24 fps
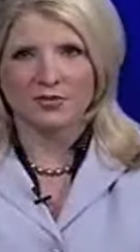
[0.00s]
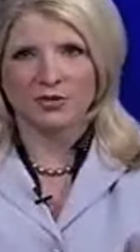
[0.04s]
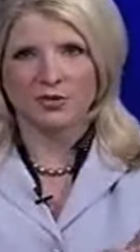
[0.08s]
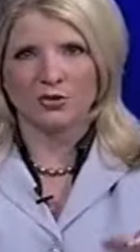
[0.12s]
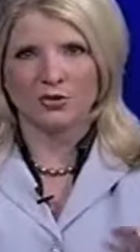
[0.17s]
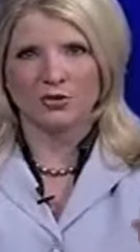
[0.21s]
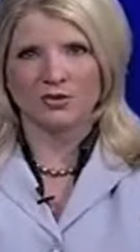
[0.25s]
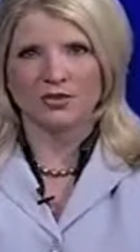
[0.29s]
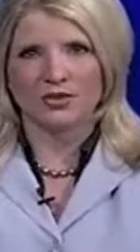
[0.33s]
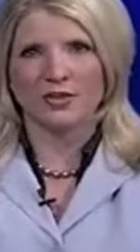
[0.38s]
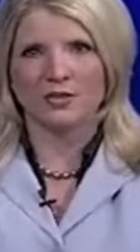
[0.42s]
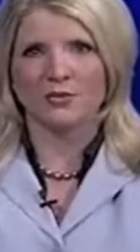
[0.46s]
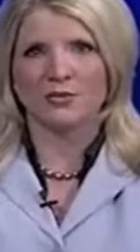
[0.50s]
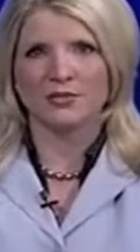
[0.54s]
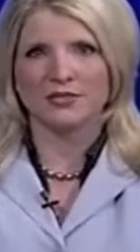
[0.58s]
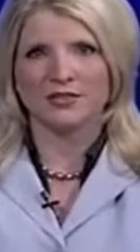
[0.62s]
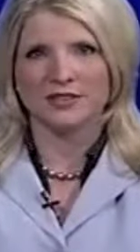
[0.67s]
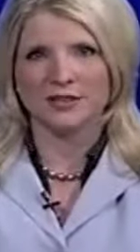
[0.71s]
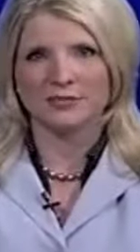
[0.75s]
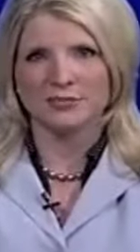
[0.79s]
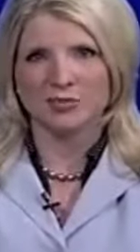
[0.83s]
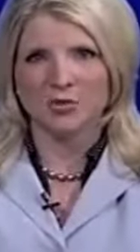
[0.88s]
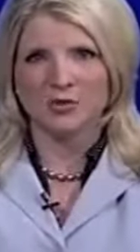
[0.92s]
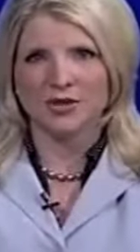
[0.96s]
If you couldn't hear
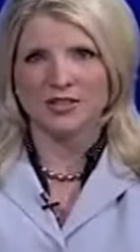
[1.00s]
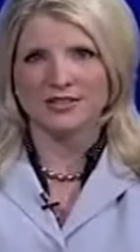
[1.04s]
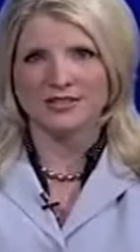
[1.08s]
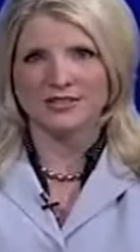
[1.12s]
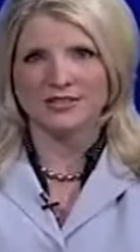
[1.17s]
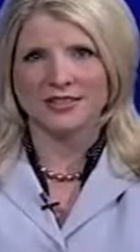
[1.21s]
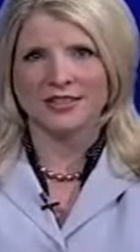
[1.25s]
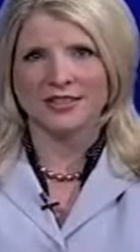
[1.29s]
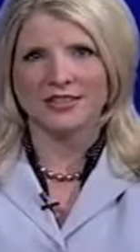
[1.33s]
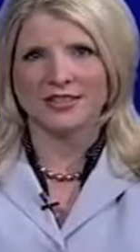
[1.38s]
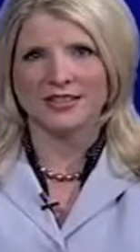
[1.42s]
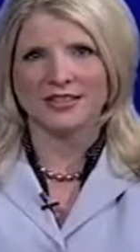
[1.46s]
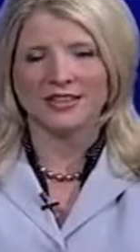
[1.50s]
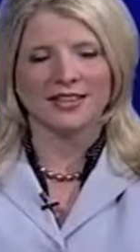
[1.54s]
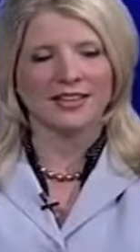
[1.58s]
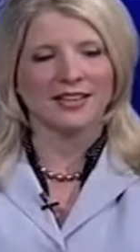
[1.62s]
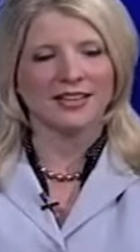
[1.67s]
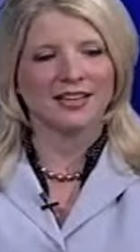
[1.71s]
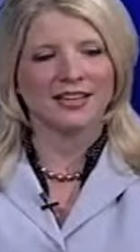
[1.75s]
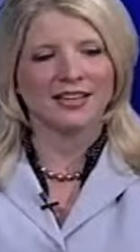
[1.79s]
what little boy he said,